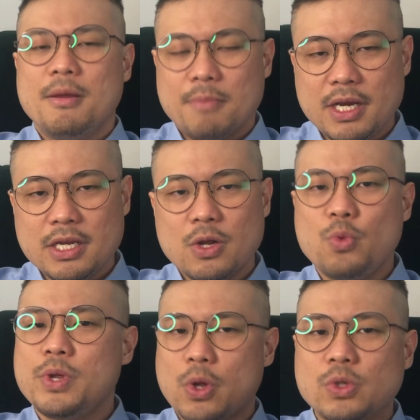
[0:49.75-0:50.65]
But, you know,
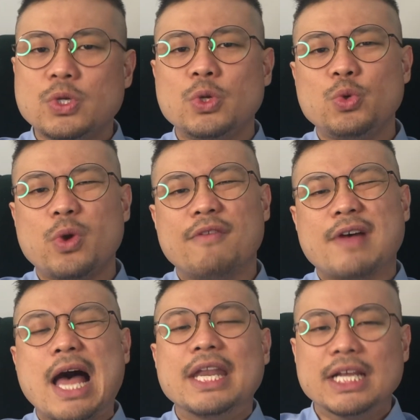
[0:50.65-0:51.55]
we also do have
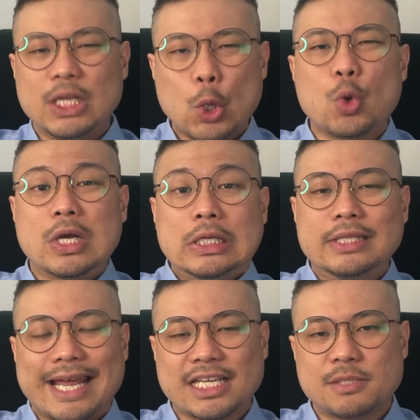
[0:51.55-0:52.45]
other local
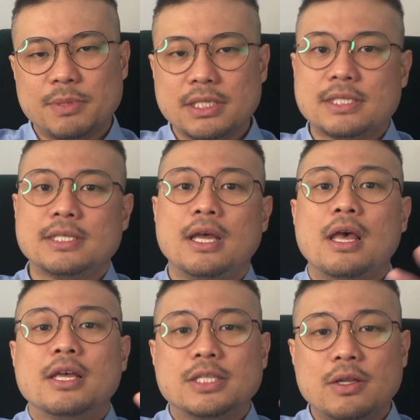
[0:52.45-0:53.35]
experts.
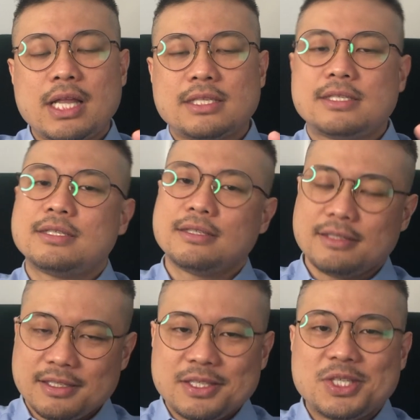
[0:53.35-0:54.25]
So let's
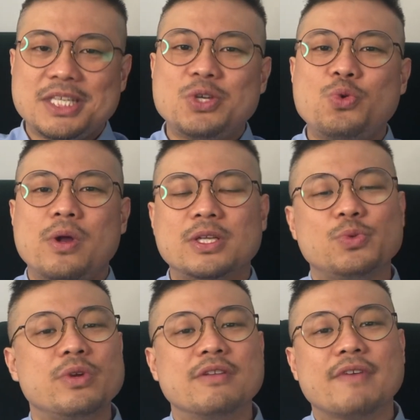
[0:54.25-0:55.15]
see who else
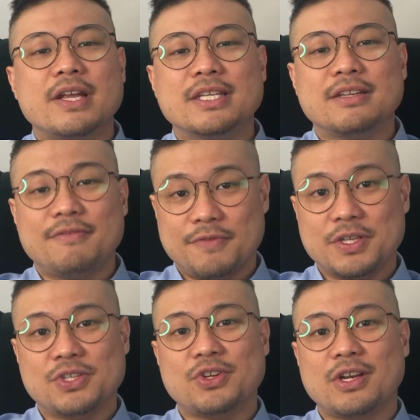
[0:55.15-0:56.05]
we invited for this
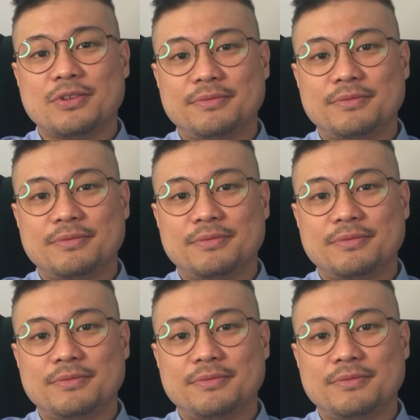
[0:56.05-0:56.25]
channel.